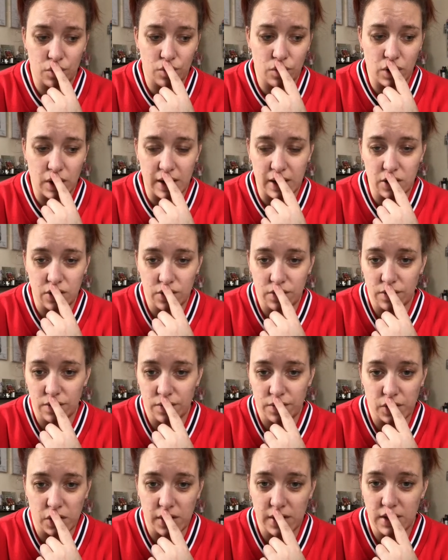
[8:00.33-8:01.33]
I couldn't
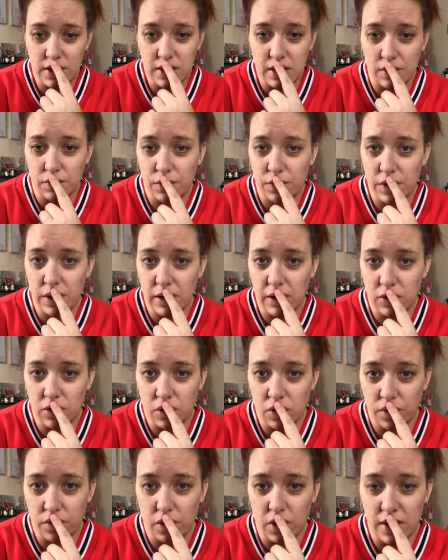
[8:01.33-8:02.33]
find something
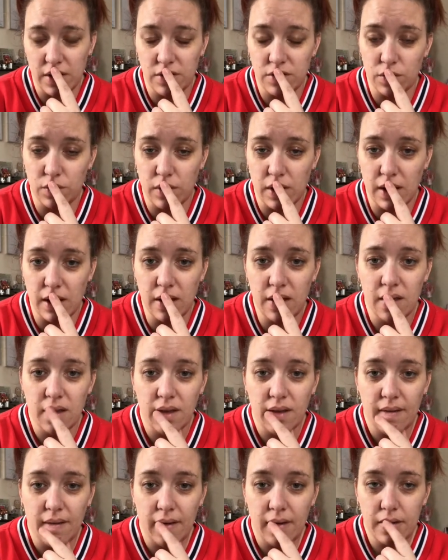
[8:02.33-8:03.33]
or find a way,
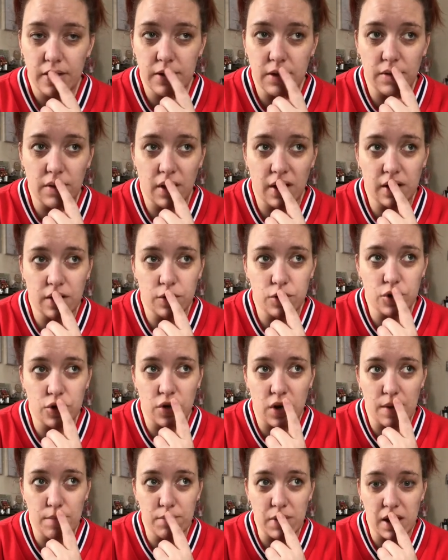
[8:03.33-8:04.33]
so that I could
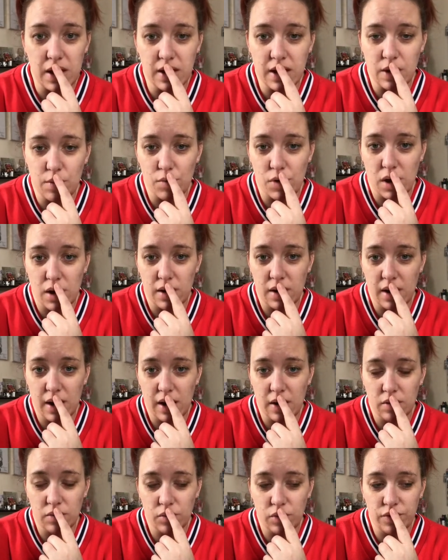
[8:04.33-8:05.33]
try and make him one,
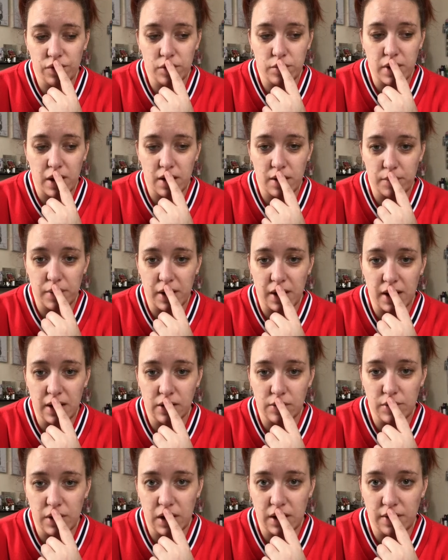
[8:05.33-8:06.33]
and with the amount of pain
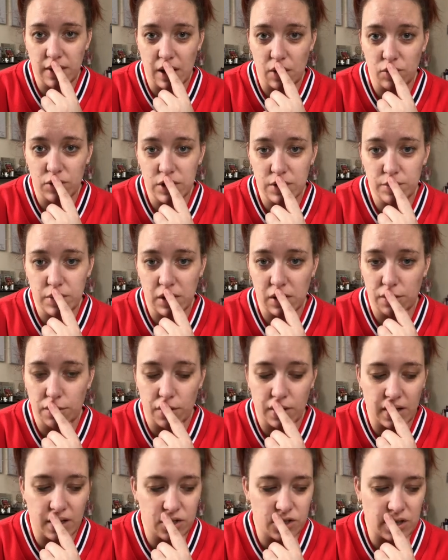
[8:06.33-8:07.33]
I'm in, that would have been
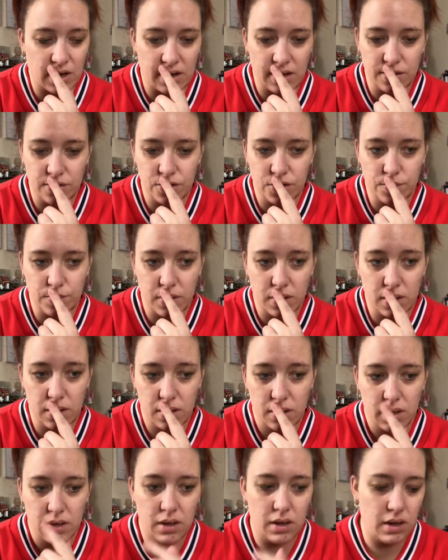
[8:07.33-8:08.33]
quite a challenge, but
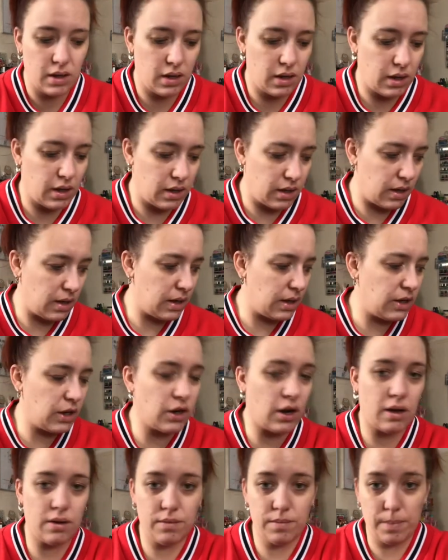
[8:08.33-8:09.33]
you
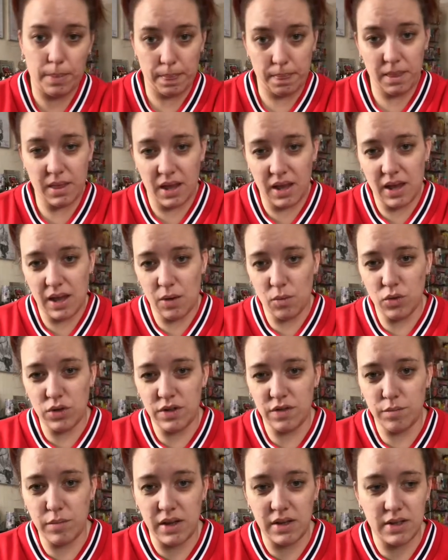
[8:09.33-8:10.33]
know, it would
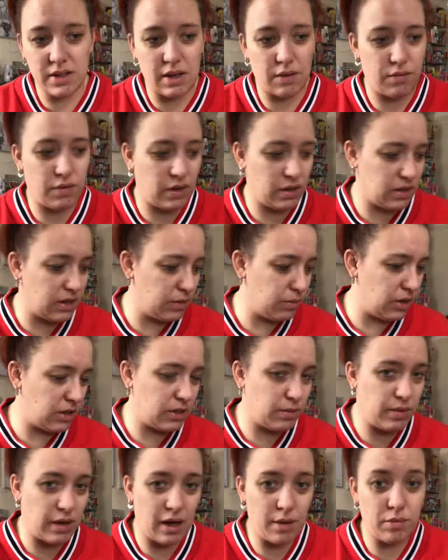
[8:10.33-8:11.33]
have meant something to me
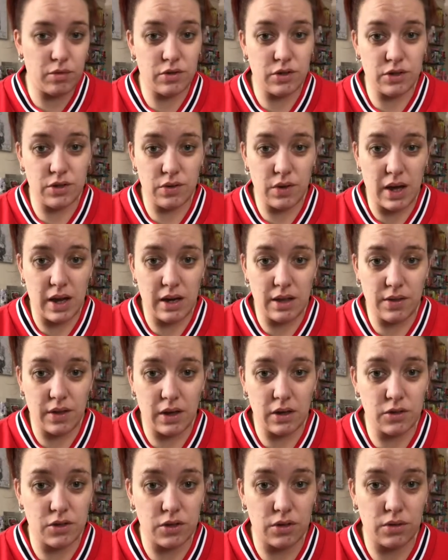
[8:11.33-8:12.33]
to be able to do
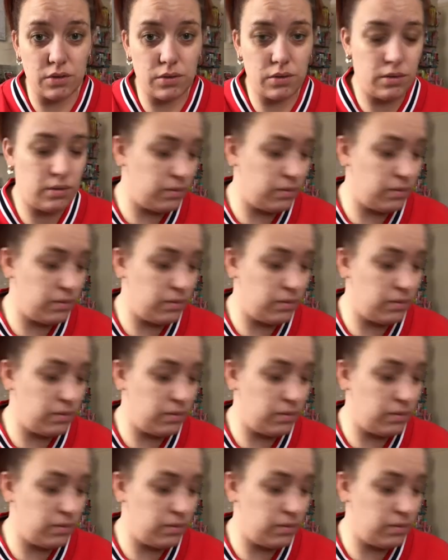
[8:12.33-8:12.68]
anything at all.